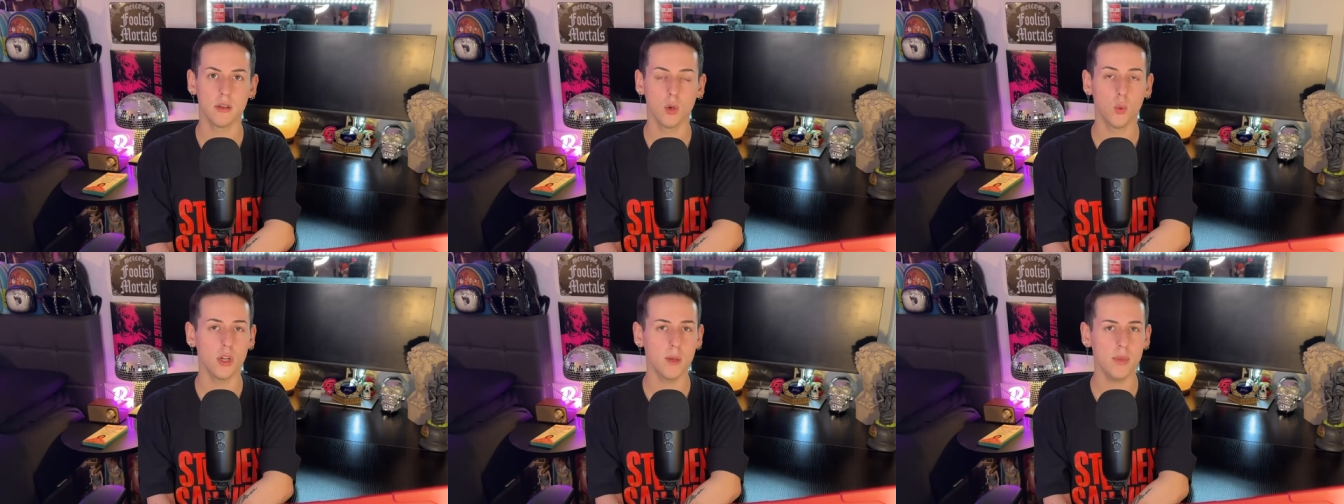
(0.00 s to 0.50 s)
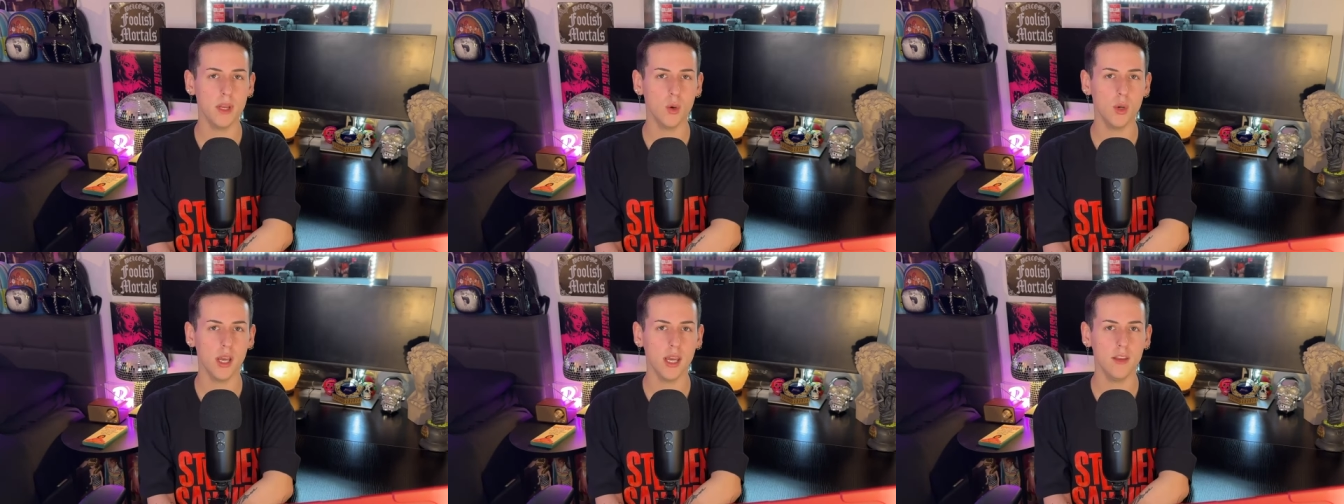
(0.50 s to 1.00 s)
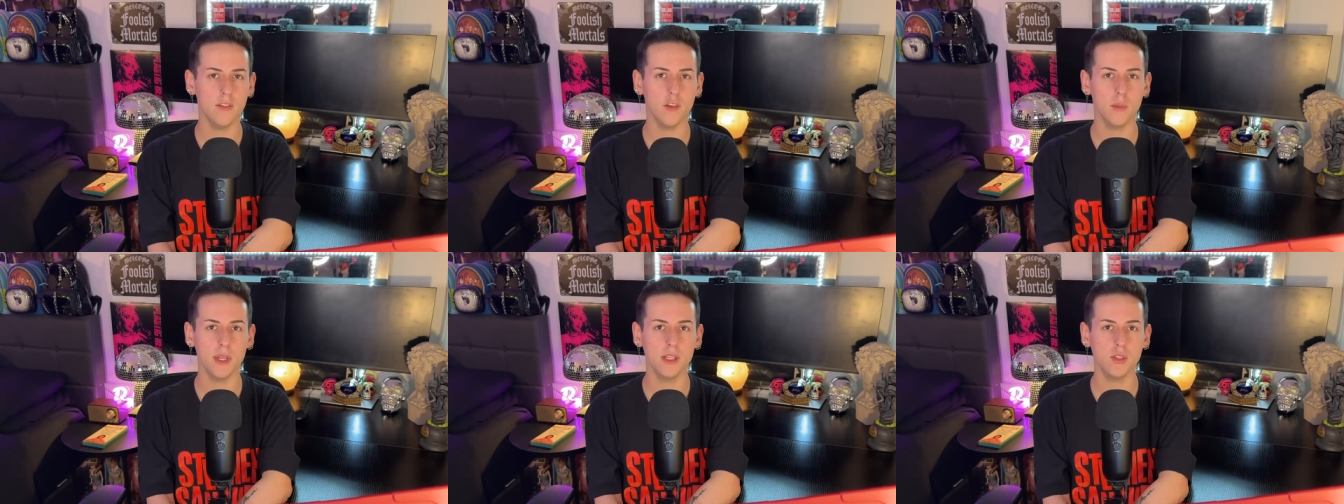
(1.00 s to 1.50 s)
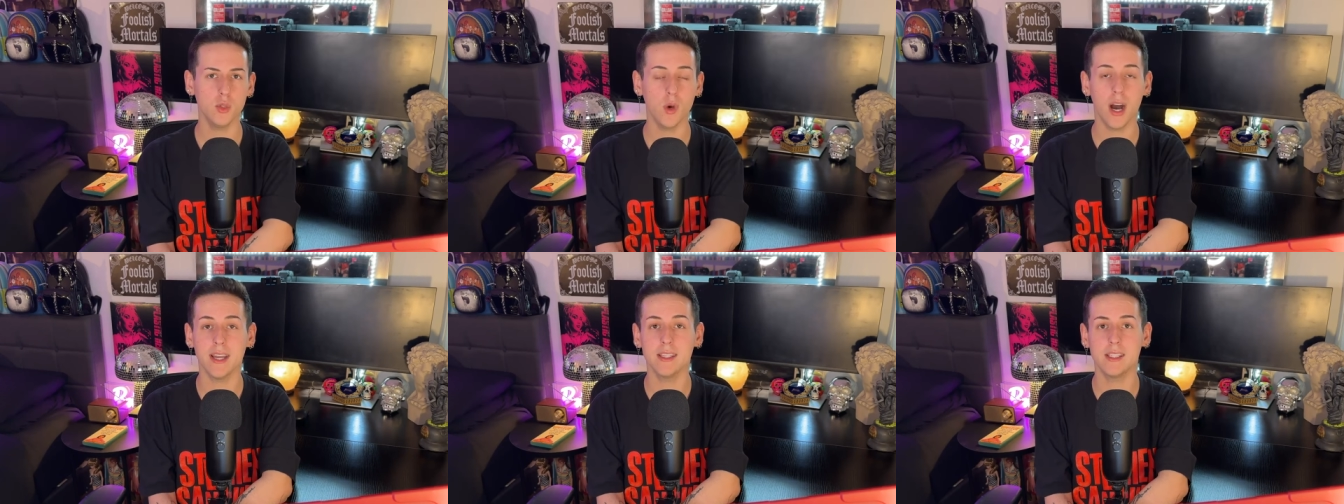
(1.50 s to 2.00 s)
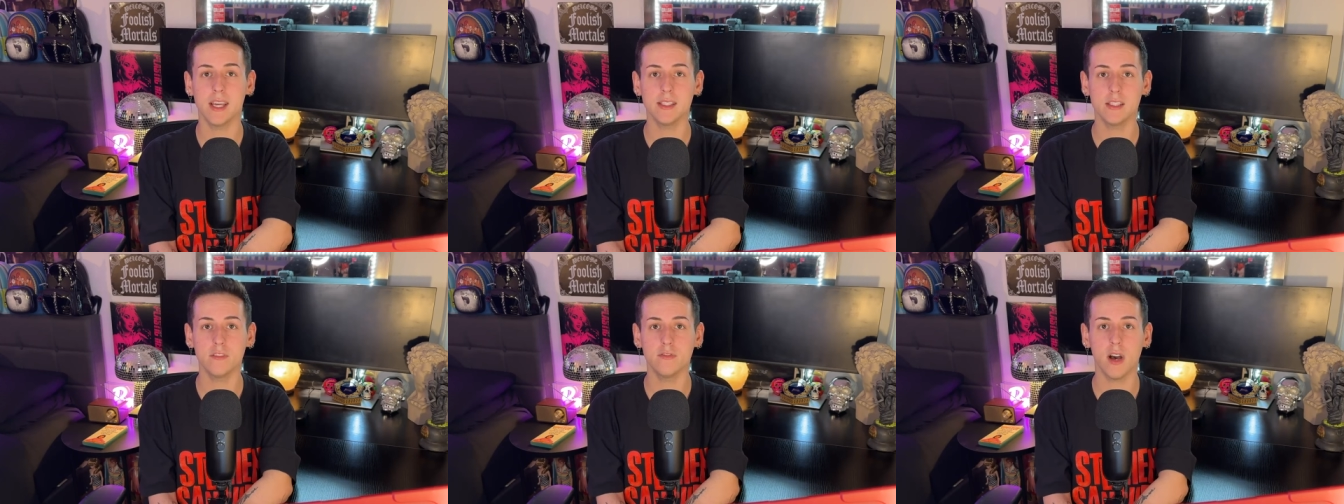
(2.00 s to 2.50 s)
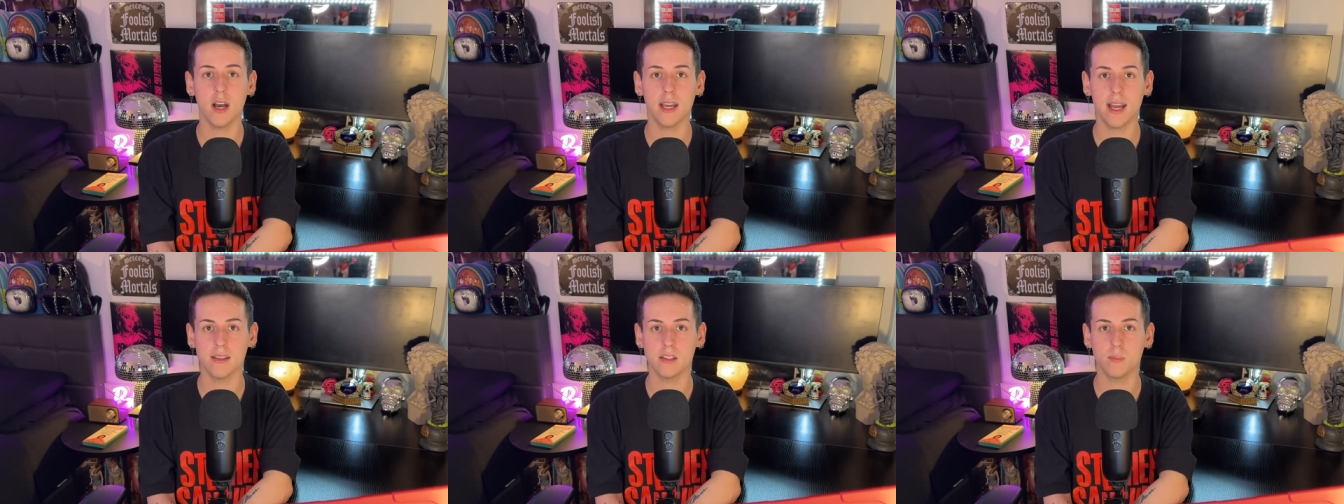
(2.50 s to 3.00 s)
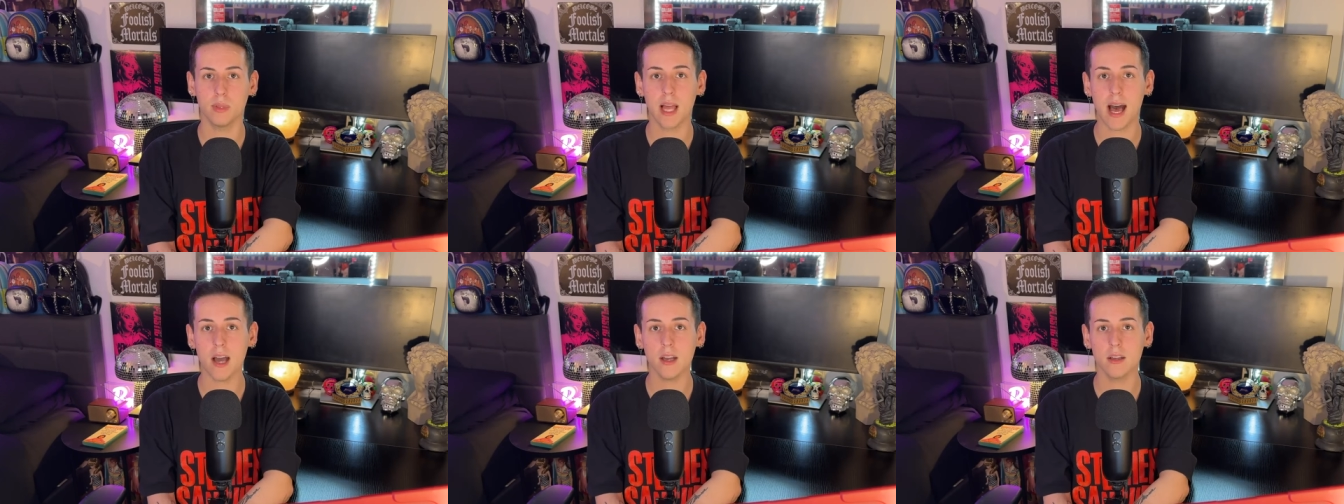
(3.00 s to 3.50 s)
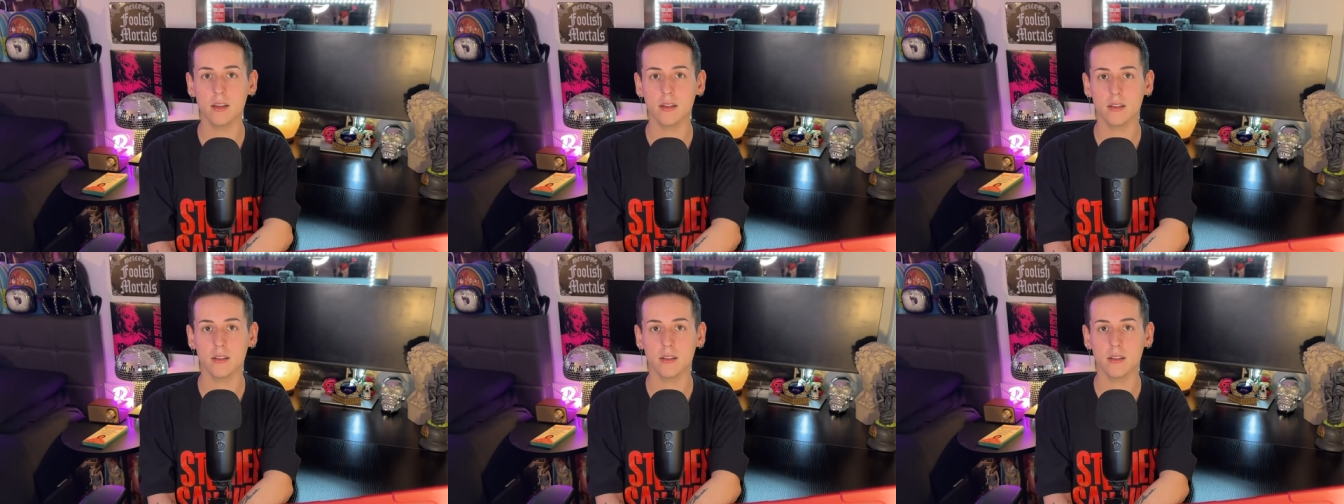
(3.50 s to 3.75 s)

Would it be okay for me to identify as black?